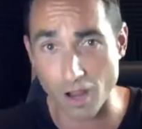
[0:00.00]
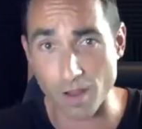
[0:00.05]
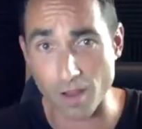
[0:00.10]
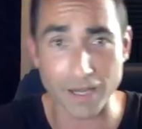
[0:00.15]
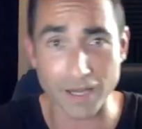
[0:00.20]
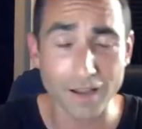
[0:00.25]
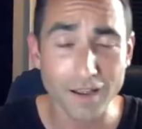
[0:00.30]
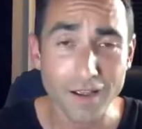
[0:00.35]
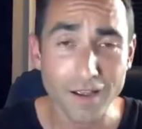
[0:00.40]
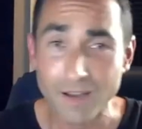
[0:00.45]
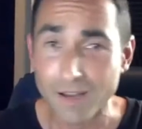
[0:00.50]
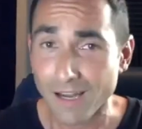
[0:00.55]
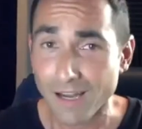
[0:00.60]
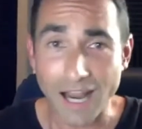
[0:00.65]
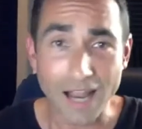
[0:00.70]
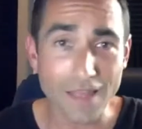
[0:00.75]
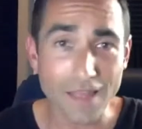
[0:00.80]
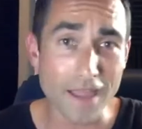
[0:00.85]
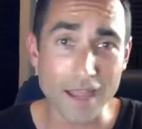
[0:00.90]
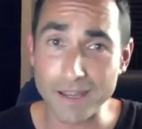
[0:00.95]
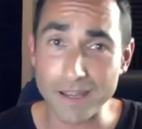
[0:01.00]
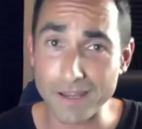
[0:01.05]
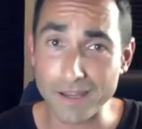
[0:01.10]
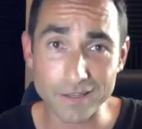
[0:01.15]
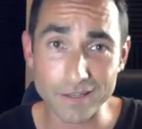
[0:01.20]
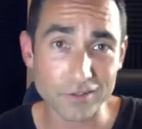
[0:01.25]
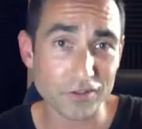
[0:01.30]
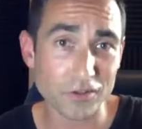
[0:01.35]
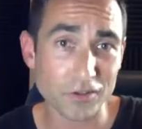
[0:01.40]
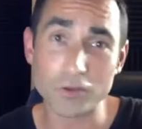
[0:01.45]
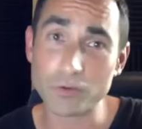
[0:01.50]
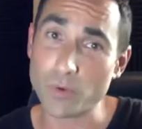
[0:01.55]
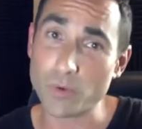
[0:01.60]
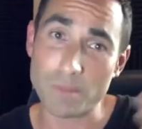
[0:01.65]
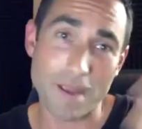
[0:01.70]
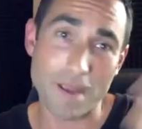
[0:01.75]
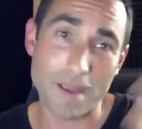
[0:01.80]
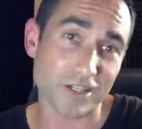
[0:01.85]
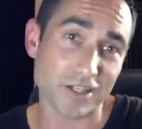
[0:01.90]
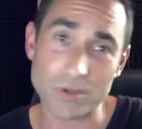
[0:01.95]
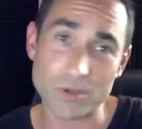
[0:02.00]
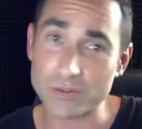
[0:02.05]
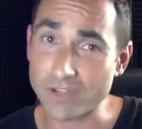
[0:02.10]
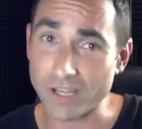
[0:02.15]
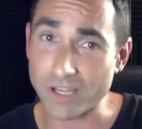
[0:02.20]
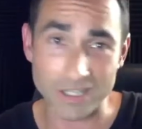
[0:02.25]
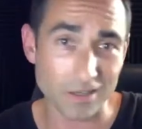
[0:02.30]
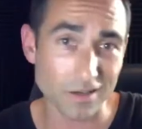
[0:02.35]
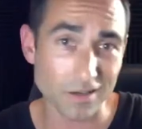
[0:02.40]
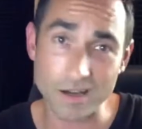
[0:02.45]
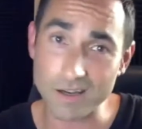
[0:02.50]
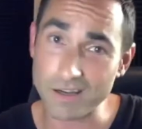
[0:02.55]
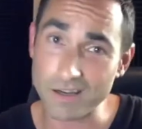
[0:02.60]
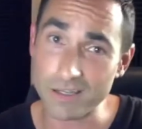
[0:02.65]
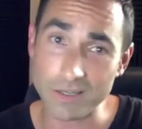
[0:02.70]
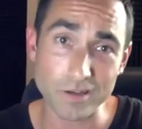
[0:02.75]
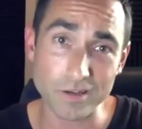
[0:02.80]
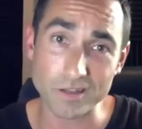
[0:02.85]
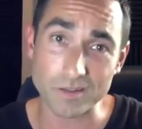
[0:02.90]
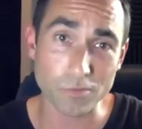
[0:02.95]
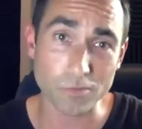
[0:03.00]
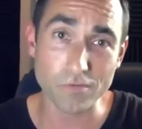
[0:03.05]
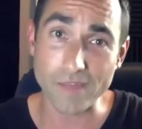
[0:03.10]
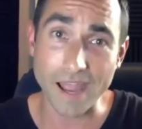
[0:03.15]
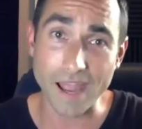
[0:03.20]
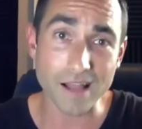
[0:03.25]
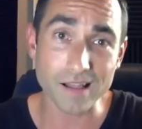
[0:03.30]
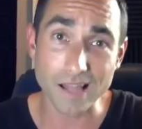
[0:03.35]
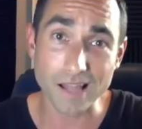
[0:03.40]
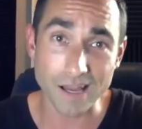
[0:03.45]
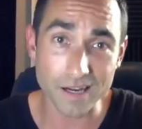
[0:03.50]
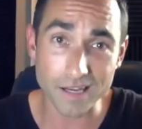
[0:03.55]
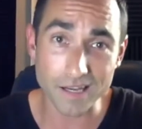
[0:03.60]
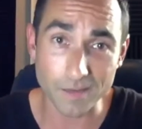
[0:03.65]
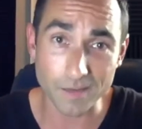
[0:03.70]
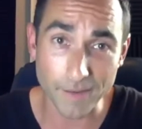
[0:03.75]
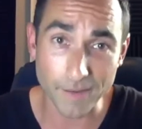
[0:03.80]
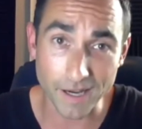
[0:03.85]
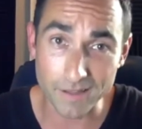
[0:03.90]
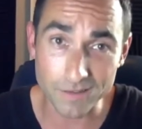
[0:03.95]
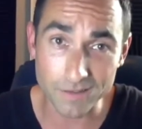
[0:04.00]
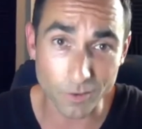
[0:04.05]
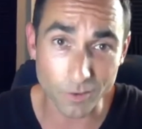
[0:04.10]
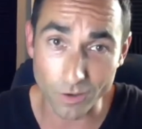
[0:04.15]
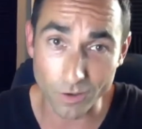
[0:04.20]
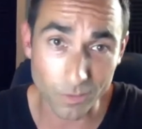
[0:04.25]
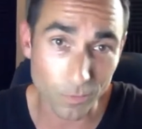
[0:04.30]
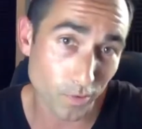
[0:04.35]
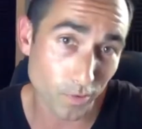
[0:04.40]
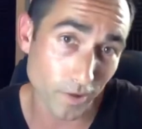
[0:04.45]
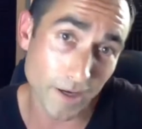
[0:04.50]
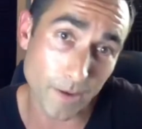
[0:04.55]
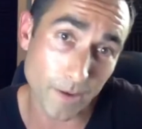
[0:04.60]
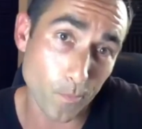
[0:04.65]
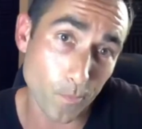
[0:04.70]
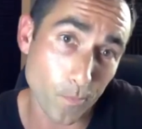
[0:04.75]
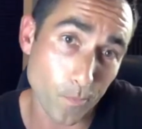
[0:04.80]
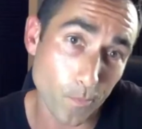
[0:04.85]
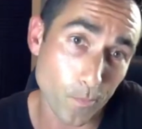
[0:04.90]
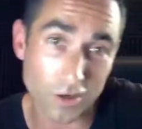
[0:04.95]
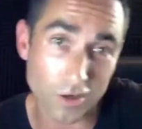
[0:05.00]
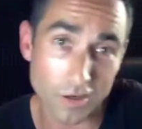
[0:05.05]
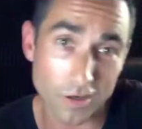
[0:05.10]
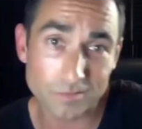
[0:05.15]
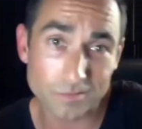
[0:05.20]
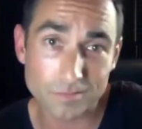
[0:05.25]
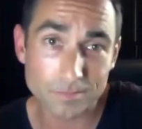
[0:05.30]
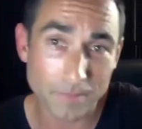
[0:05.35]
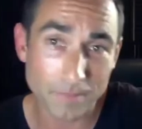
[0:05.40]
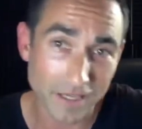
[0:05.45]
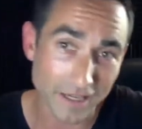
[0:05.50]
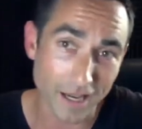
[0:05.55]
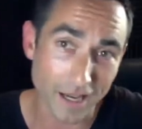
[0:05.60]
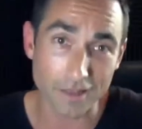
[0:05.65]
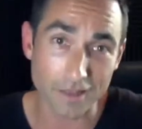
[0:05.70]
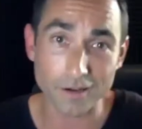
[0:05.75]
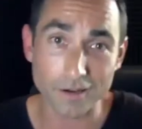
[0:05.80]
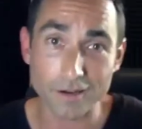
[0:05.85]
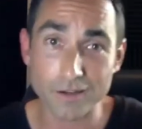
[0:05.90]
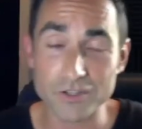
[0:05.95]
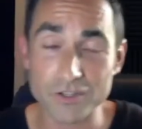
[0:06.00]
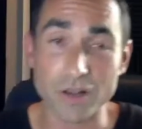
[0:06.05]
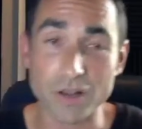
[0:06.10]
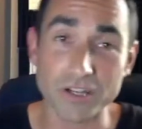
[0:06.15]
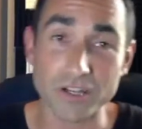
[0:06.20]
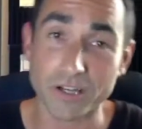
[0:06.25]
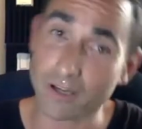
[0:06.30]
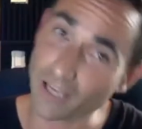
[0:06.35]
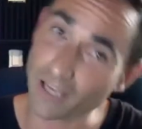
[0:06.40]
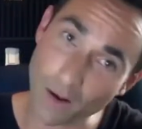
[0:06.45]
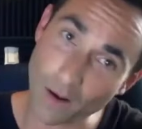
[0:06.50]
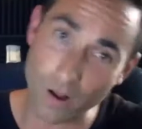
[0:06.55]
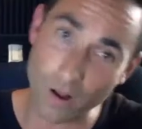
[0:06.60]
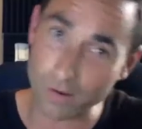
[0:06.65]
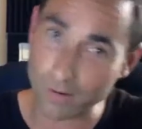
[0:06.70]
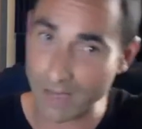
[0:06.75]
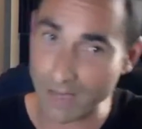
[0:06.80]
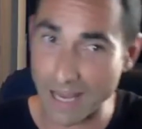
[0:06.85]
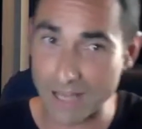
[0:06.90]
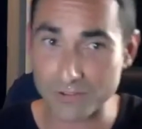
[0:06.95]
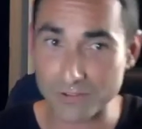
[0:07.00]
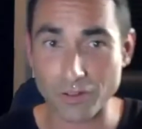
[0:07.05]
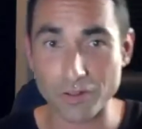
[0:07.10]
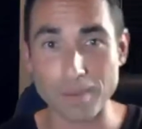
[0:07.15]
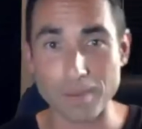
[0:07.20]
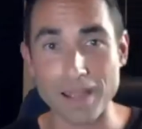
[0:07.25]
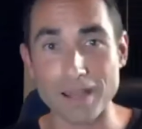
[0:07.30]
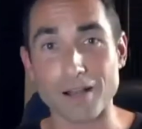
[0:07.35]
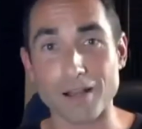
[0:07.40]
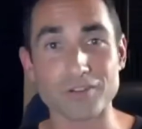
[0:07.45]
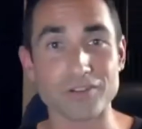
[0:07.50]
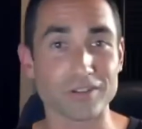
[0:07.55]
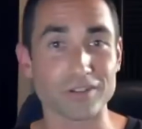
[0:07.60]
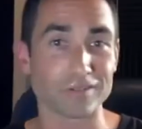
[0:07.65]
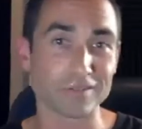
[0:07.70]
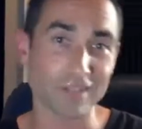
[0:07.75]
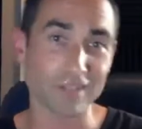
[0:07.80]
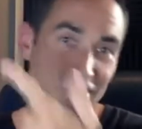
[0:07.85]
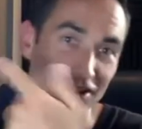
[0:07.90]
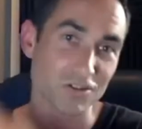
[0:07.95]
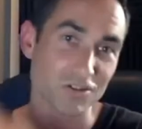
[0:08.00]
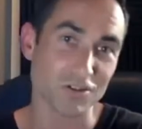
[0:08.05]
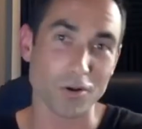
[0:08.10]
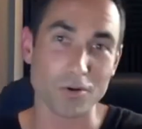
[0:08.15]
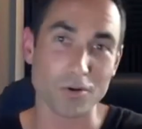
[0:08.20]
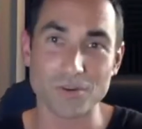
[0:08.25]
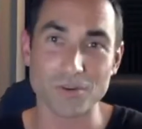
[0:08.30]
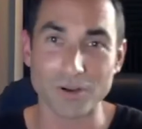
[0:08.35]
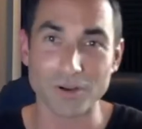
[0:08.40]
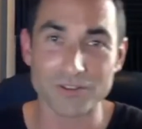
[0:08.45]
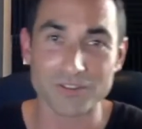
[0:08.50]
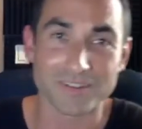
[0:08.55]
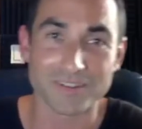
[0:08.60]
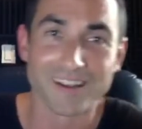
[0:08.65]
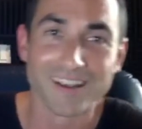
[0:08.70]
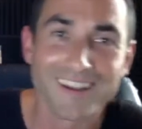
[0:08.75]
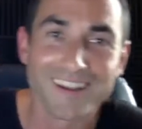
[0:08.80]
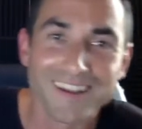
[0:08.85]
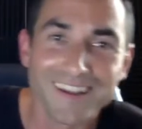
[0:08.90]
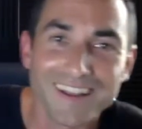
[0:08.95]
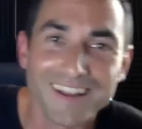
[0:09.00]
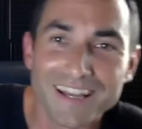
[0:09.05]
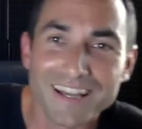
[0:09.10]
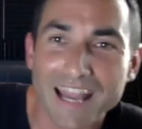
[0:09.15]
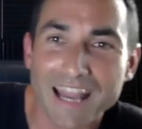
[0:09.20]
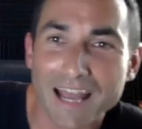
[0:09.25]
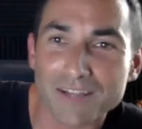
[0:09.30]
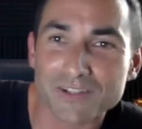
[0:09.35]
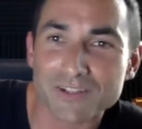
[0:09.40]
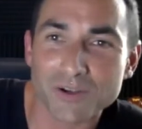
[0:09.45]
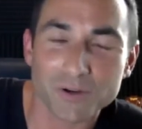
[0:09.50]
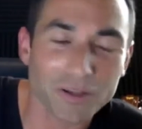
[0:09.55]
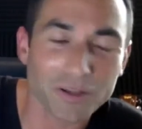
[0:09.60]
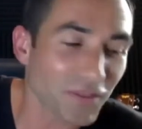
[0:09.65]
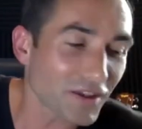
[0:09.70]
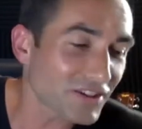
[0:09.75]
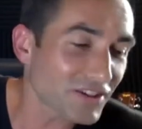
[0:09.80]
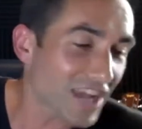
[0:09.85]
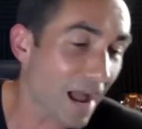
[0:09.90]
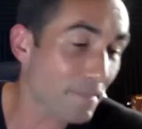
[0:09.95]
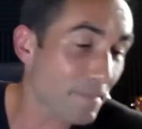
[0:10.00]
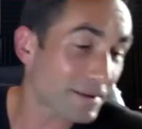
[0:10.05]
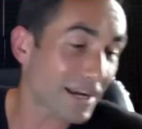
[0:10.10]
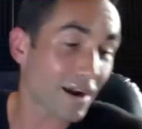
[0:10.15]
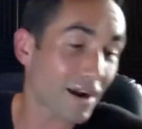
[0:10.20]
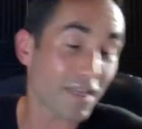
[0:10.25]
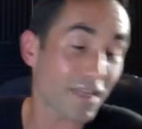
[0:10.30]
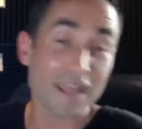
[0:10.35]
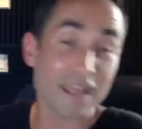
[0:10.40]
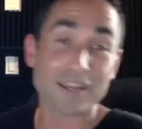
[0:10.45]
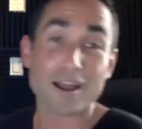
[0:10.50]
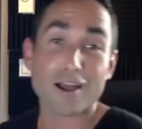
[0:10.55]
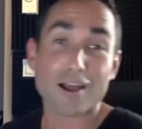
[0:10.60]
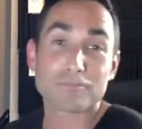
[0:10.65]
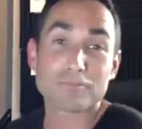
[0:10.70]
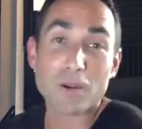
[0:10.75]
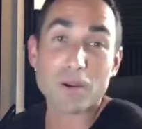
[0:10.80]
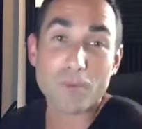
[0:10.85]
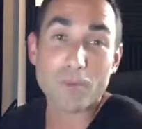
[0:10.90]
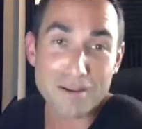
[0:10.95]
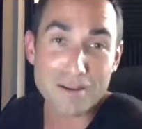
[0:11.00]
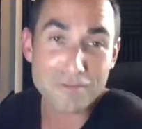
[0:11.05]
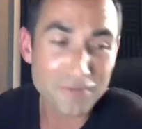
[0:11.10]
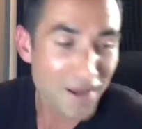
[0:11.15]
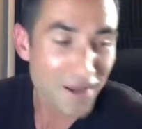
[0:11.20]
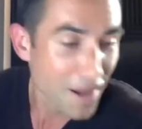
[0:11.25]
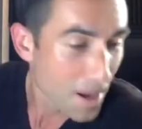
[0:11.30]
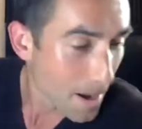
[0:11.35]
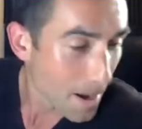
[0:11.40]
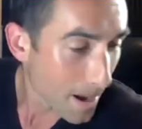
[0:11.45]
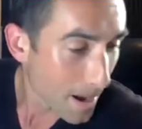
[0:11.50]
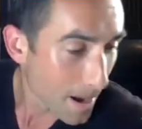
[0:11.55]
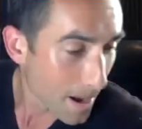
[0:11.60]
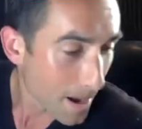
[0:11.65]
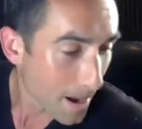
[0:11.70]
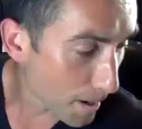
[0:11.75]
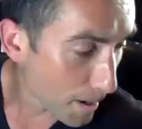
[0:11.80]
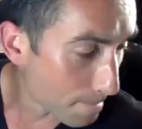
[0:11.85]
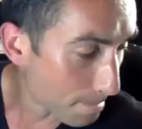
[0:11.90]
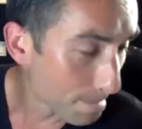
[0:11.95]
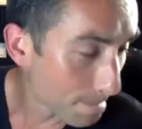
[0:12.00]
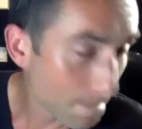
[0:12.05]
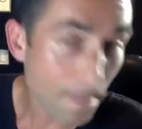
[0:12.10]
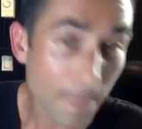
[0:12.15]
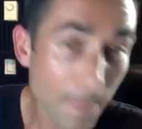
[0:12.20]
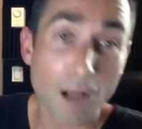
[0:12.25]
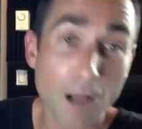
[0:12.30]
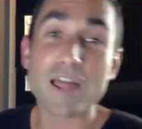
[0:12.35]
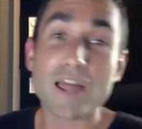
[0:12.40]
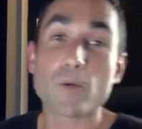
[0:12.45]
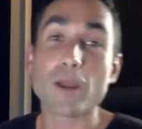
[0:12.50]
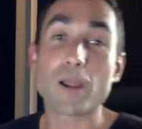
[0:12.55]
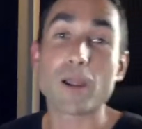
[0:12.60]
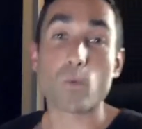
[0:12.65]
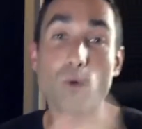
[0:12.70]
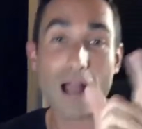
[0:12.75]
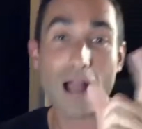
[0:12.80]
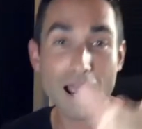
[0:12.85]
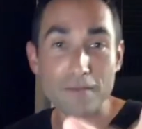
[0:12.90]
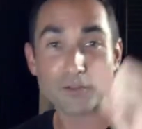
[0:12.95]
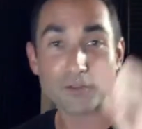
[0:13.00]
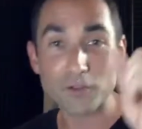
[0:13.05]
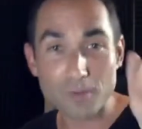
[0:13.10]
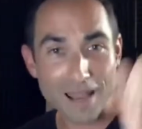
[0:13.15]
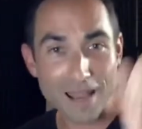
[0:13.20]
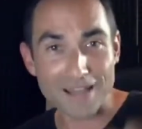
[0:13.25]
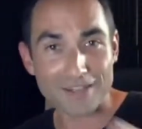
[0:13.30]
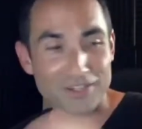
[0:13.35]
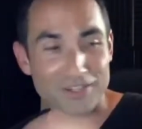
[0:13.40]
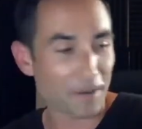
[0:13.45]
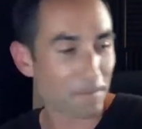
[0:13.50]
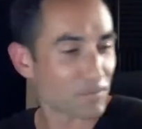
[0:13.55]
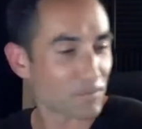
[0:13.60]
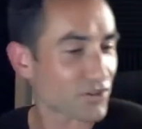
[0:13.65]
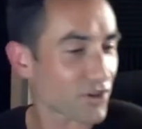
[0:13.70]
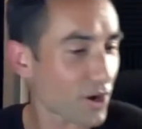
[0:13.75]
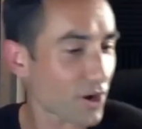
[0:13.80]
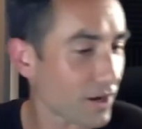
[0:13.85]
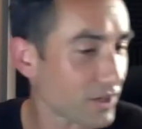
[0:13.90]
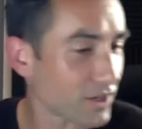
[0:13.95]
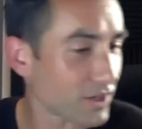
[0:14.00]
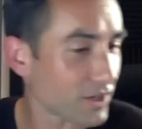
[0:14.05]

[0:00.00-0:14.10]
me, and then as soon as we met, she was like, you need to move the hell out of here, man, or we ain't gonna be together. And so I was like, okay, well, cancel the penthouse and let's just go somewhere else. And yeah, so good things happen there. Thank God for my wife. Oh, by the way, wives are amazing. So I just